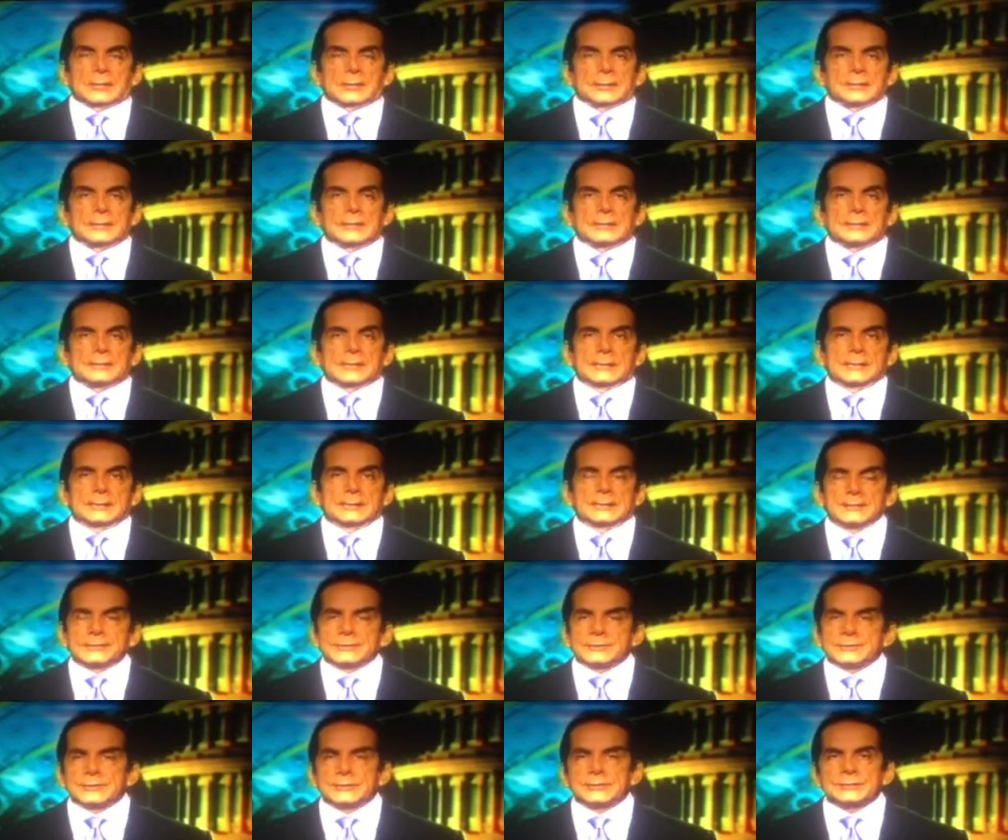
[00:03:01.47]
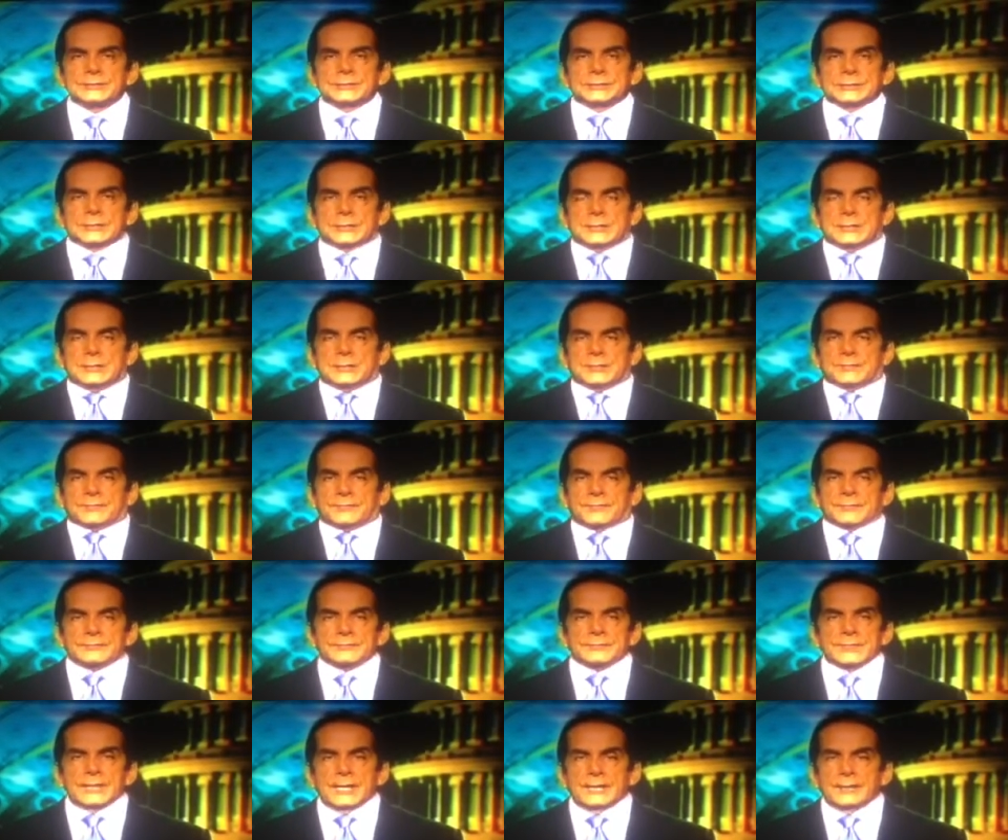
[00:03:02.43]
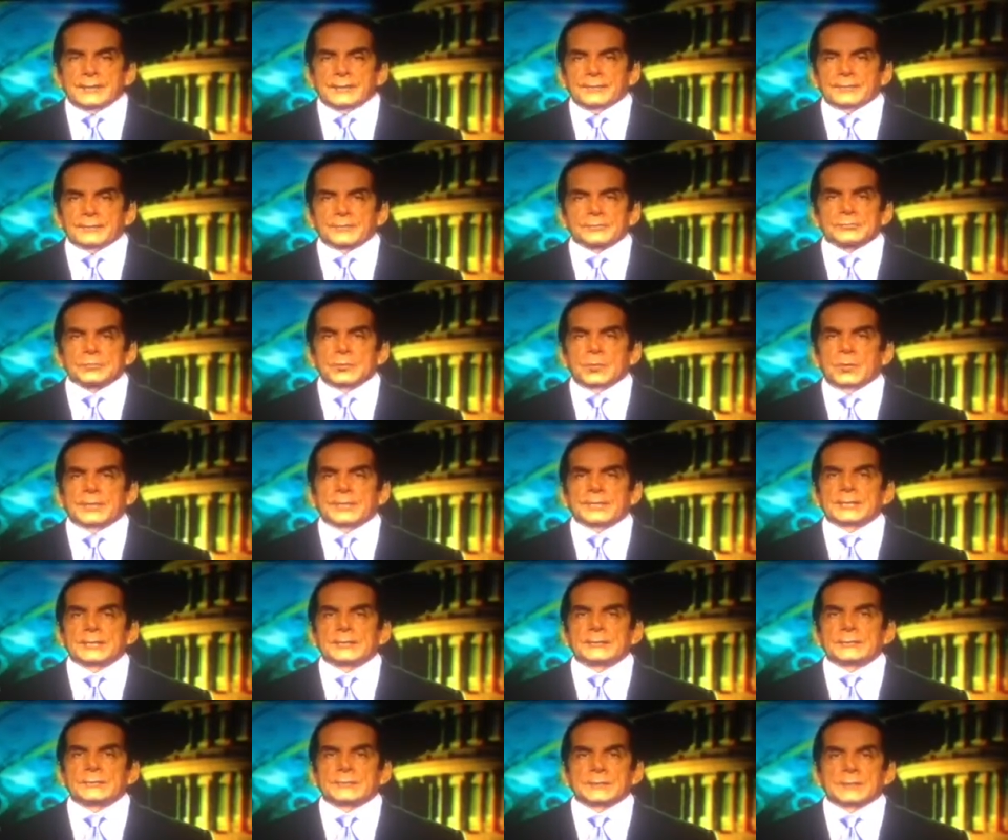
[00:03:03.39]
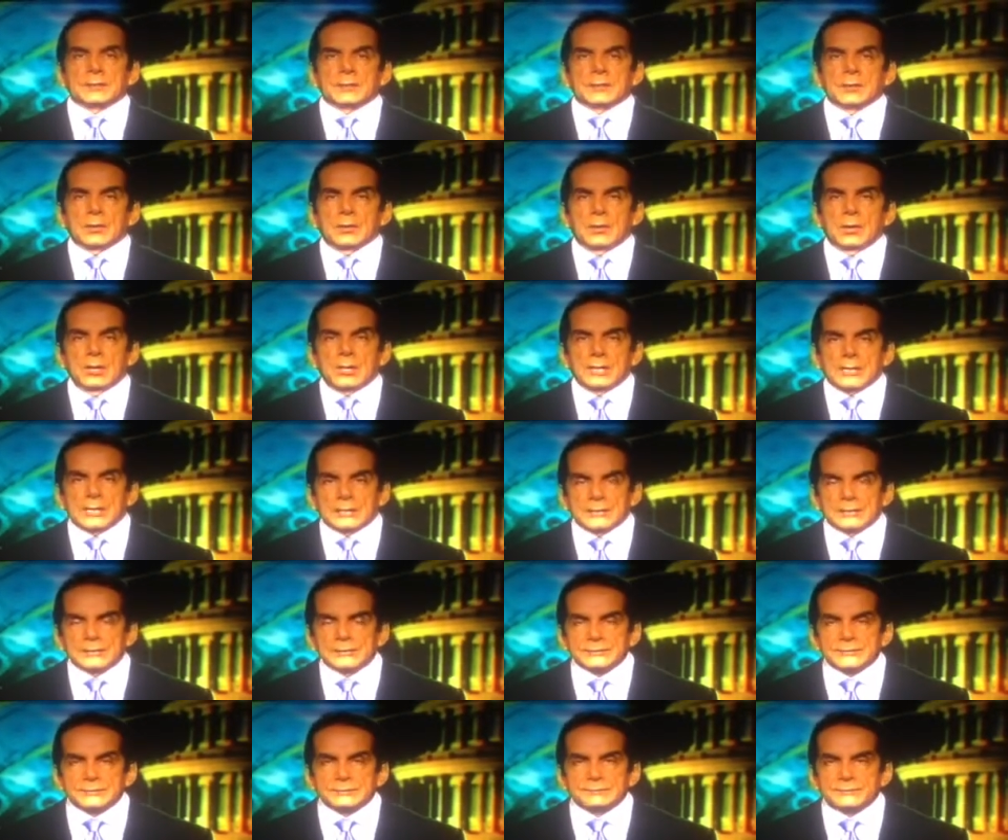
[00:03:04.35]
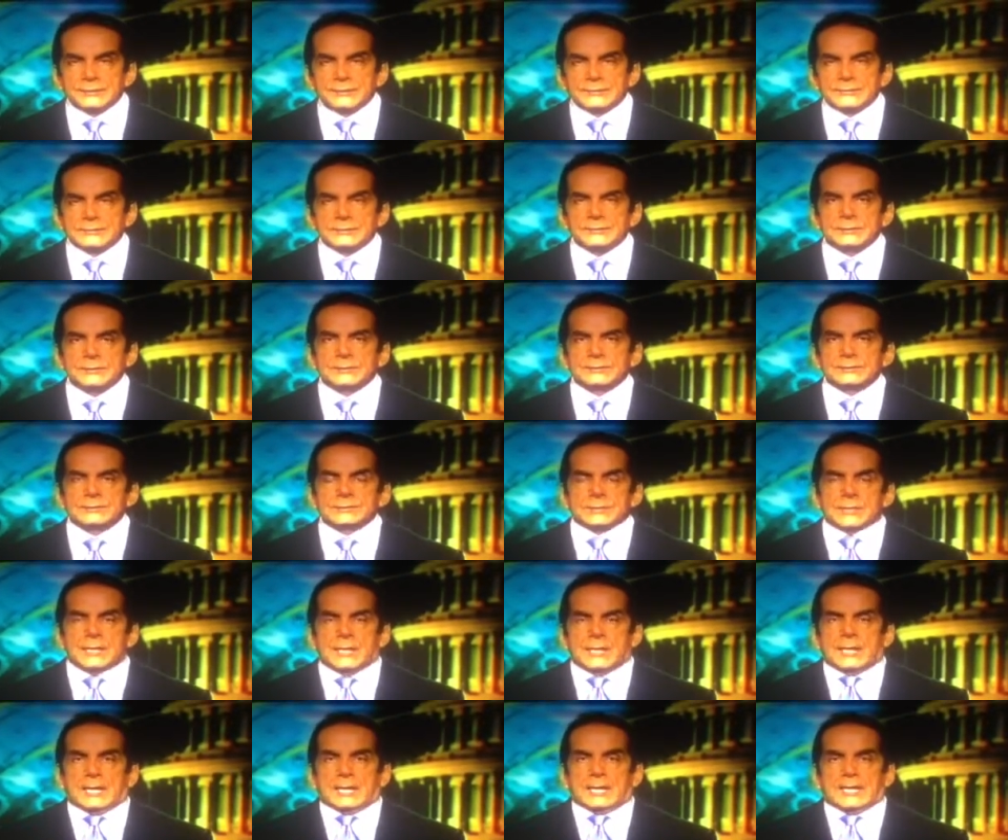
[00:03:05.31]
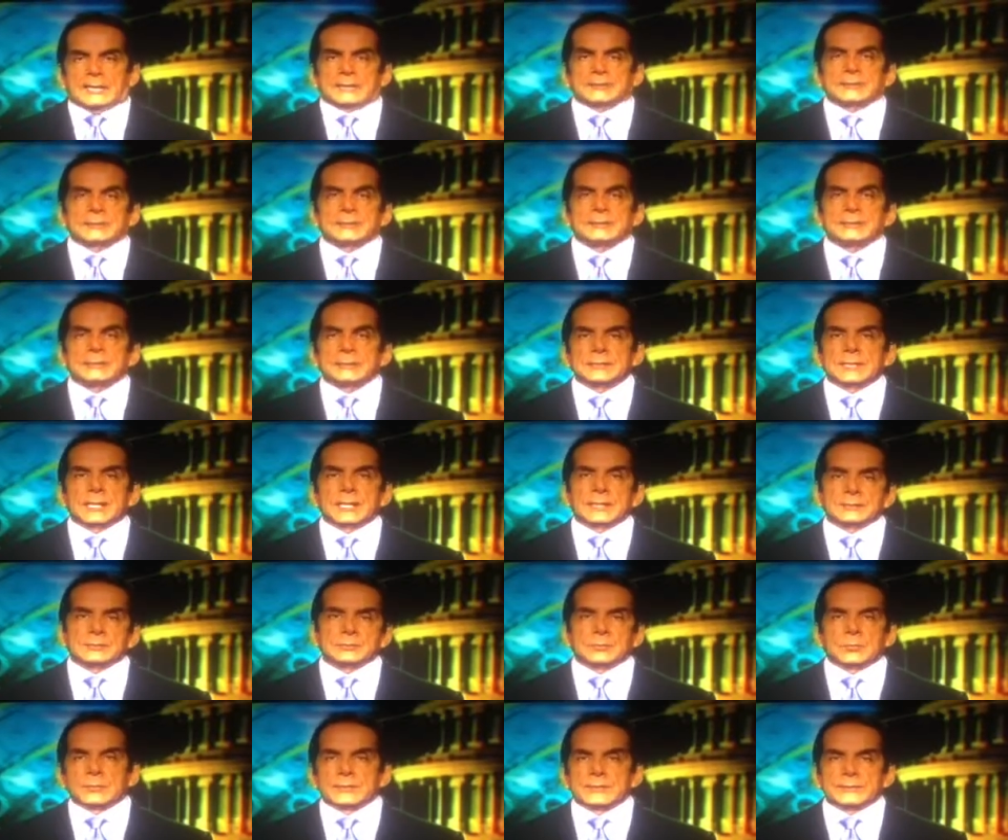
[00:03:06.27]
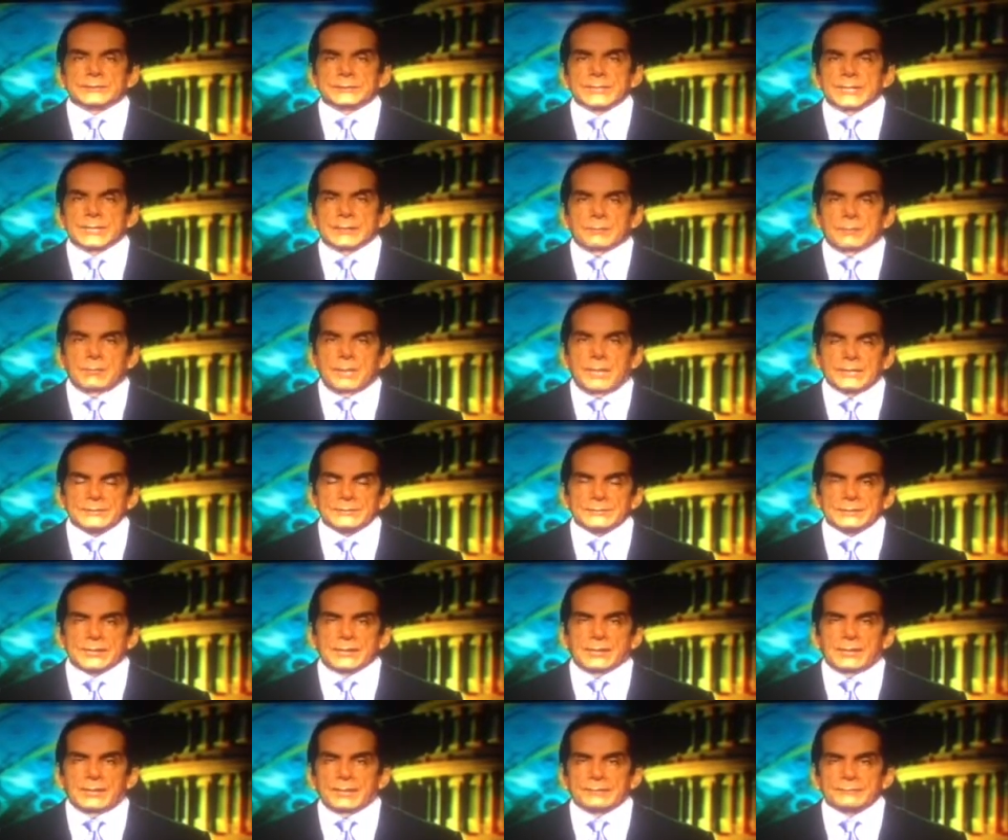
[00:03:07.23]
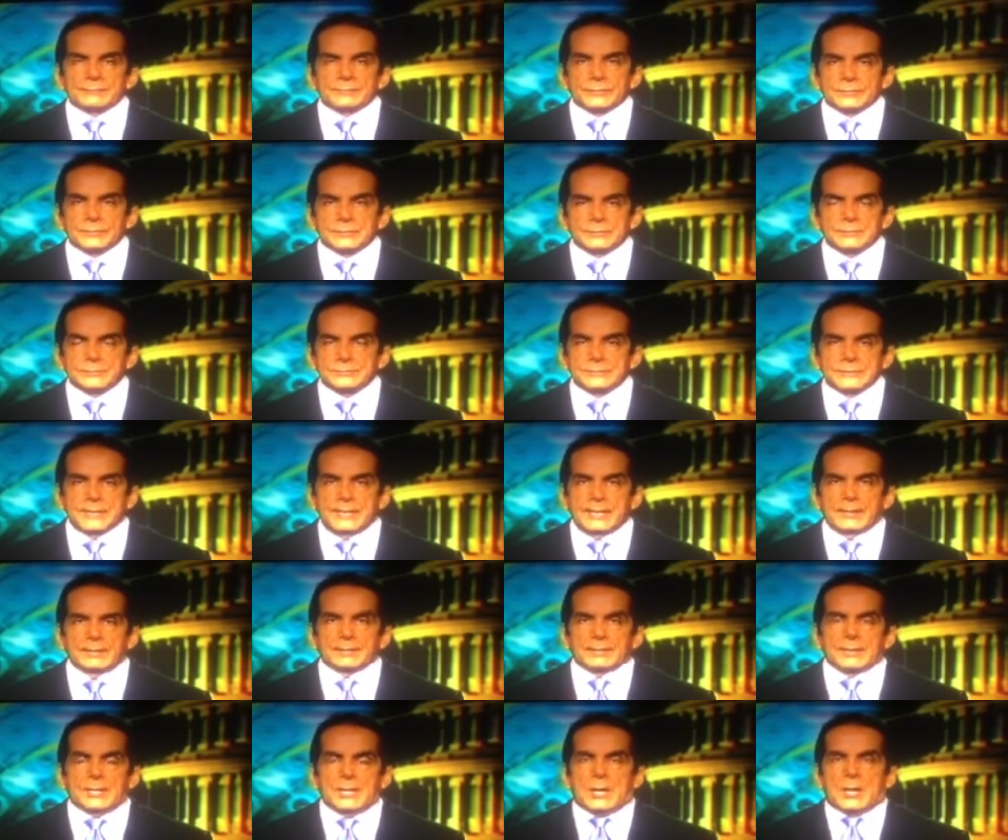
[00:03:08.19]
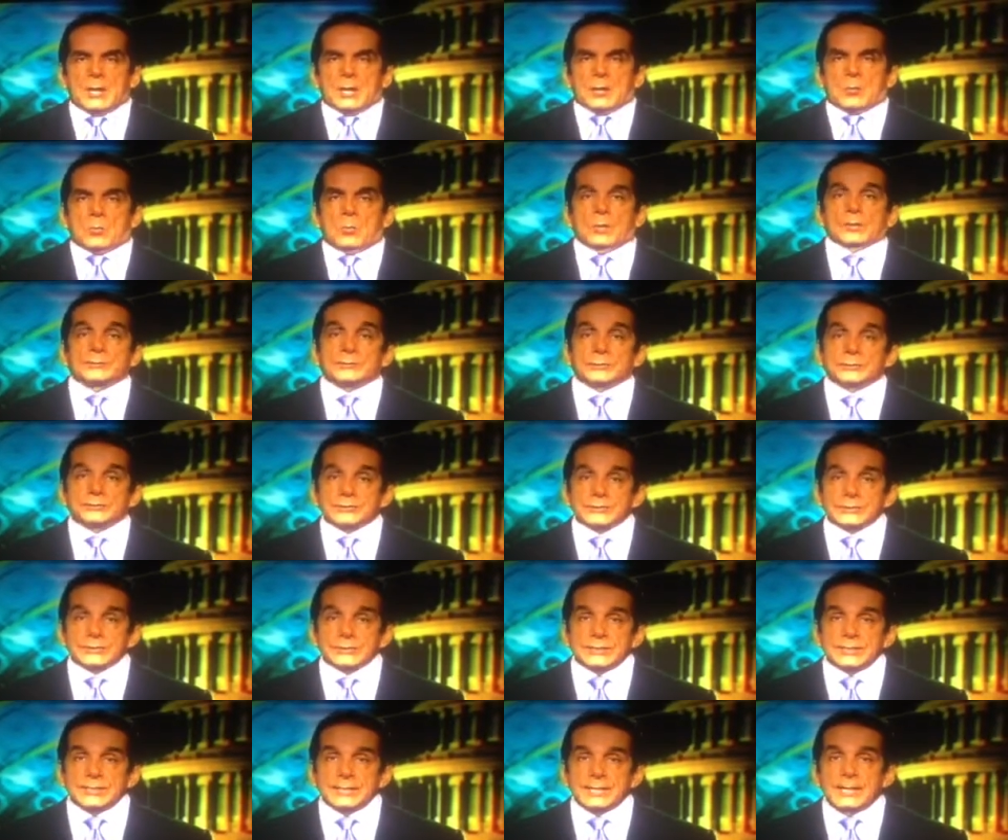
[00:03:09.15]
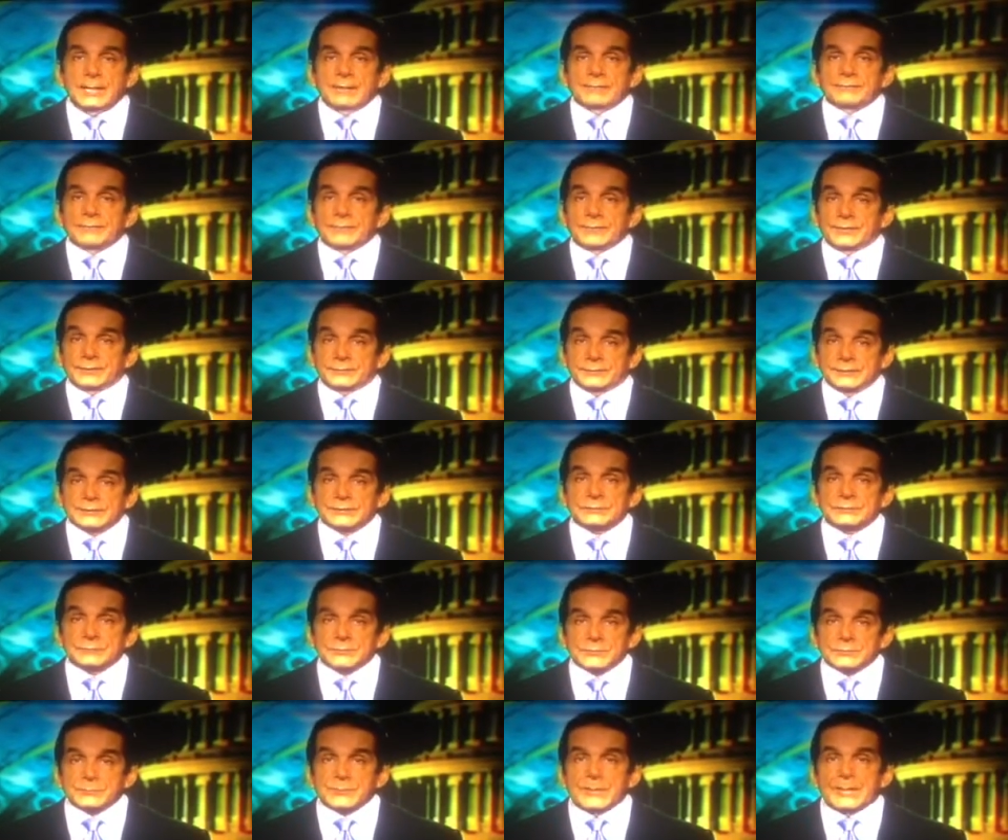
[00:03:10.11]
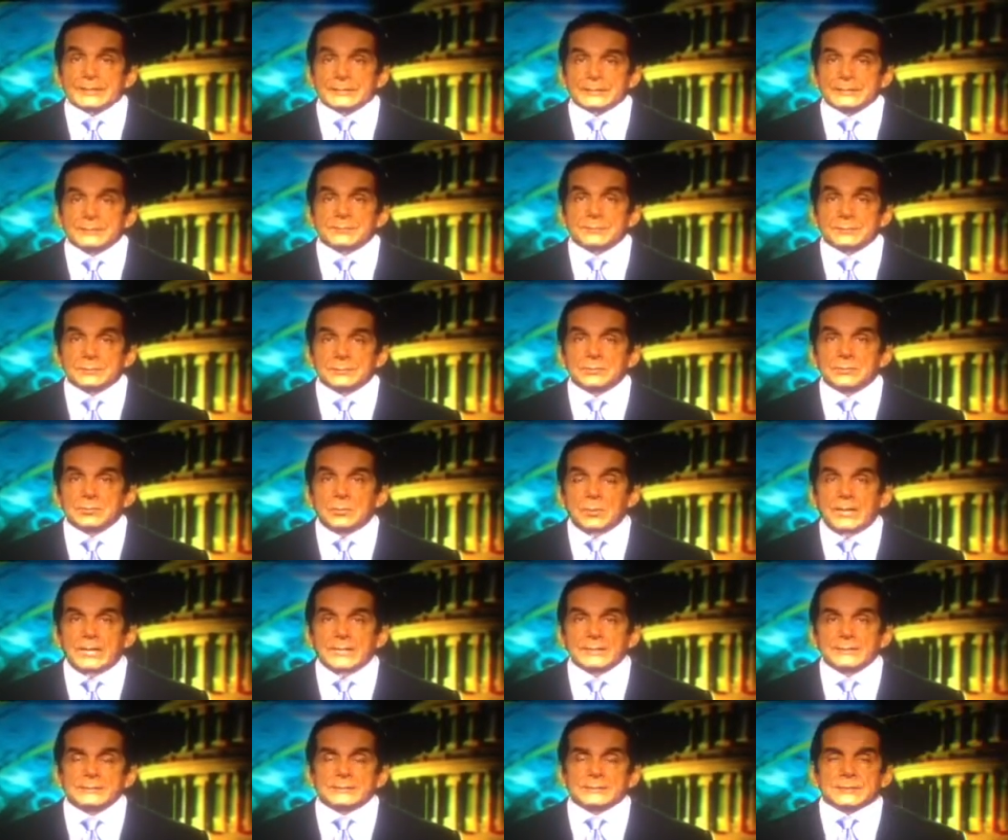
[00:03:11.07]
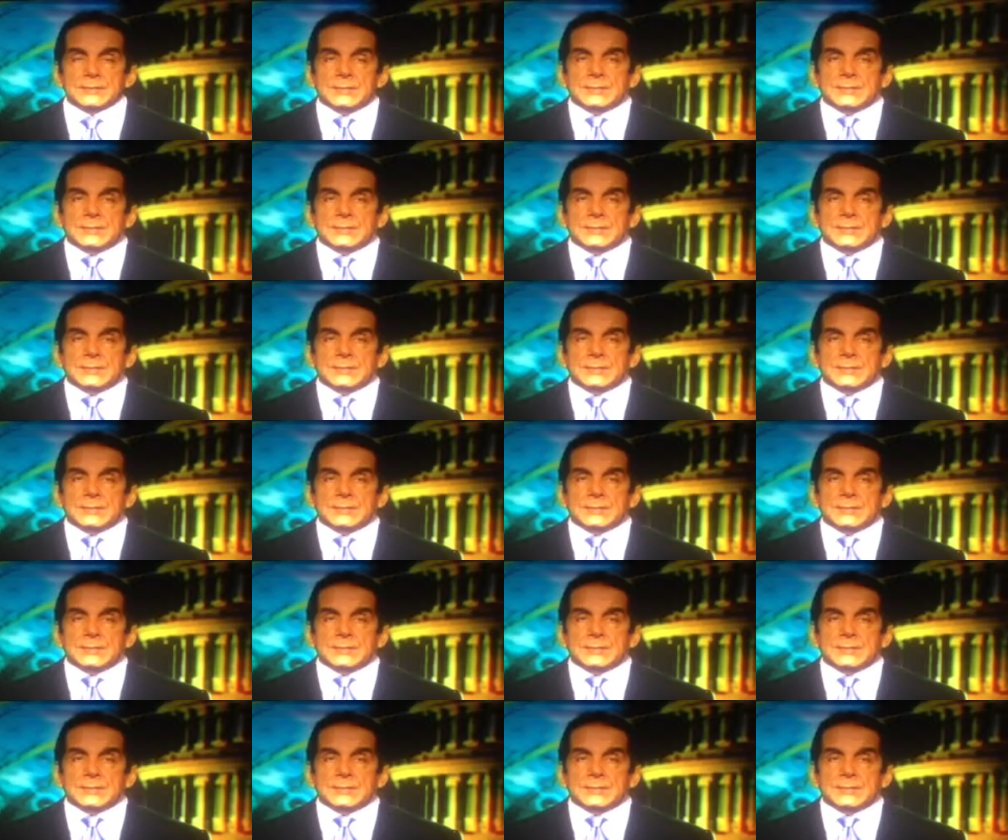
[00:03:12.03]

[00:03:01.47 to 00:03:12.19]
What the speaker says: this is the 10th, the 20th, and a long list of incidents, and you didn't get tweets out of Moscow after Newtown. What you see now for the disrespect in the U.S.